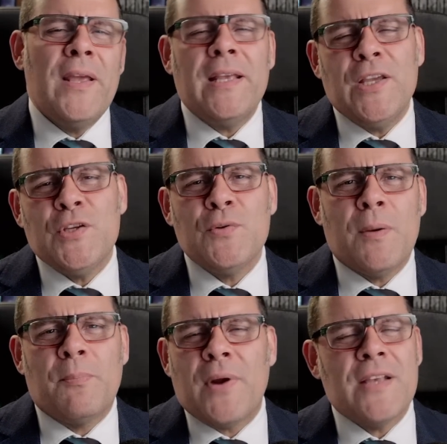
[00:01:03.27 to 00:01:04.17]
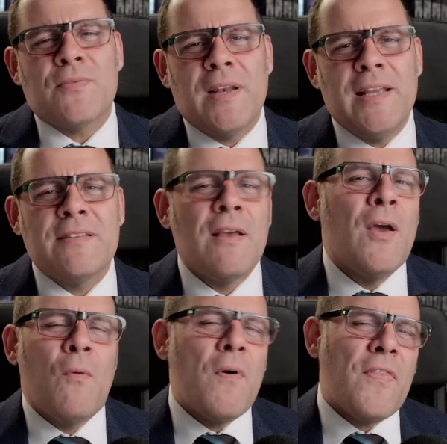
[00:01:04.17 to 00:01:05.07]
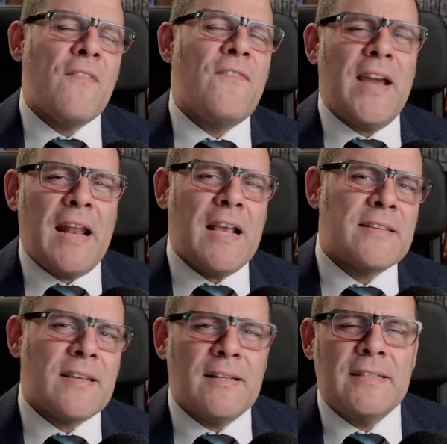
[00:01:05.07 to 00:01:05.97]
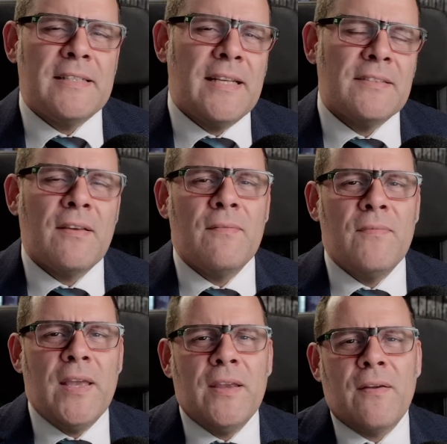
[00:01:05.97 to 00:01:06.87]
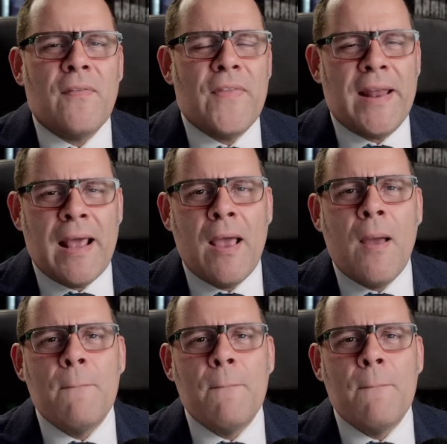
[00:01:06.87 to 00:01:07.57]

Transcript: they issue a press release with financial details bigger than a